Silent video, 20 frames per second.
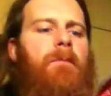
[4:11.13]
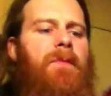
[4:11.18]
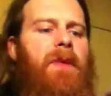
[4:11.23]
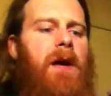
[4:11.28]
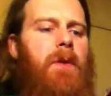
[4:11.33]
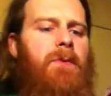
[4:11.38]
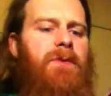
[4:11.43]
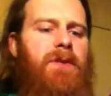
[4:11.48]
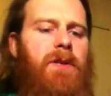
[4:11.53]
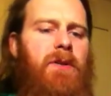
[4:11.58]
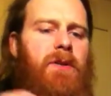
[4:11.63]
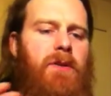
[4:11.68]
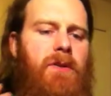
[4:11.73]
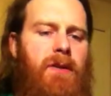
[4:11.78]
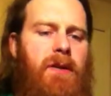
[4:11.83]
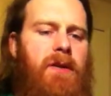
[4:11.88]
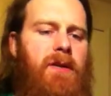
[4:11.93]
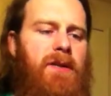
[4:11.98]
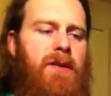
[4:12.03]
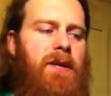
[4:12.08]
That was a
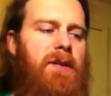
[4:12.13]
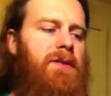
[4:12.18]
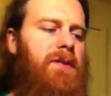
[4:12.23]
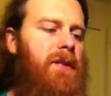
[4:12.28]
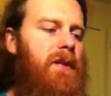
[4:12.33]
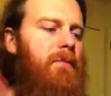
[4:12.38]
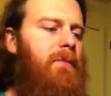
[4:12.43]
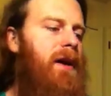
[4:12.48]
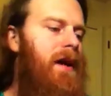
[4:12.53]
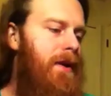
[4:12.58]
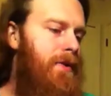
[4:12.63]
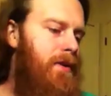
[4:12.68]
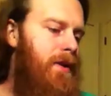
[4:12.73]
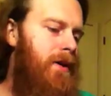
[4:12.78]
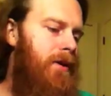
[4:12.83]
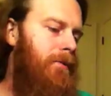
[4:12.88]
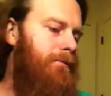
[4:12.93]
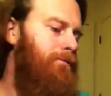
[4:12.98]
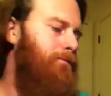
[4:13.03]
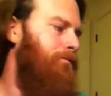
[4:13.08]
good tasting bite
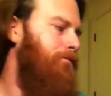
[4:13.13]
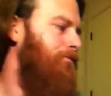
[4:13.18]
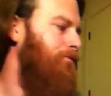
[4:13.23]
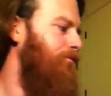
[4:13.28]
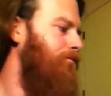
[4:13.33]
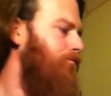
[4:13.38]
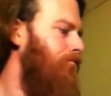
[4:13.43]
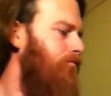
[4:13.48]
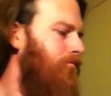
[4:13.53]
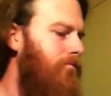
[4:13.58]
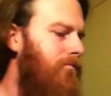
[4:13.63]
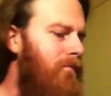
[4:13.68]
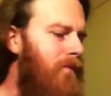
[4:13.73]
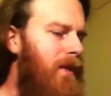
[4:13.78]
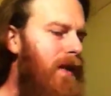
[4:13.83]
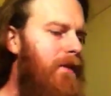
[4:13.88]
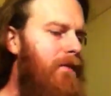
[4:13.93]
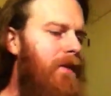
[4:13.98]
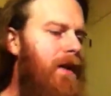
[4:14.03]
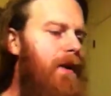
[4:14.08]
though.
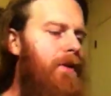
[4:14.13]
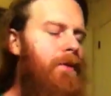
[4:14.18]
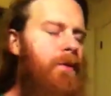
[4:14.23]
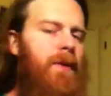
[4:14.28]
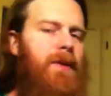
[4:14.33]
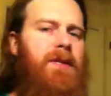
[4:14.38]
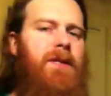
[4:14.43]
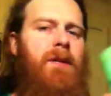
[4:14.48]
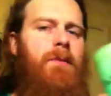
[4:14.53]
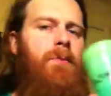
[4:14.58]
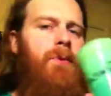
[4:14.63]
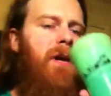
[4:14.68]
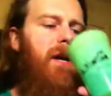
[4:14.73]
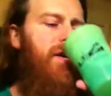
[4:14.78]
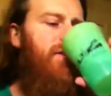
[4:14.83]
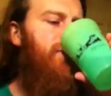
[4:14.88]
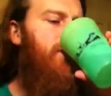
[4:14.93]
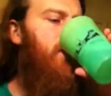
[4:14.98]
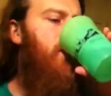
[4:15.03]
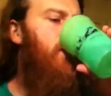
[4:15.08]
I forgot the retail
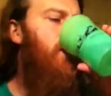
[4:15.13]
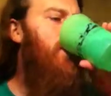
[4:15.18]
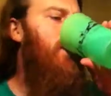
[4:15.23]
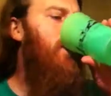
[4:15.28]
price.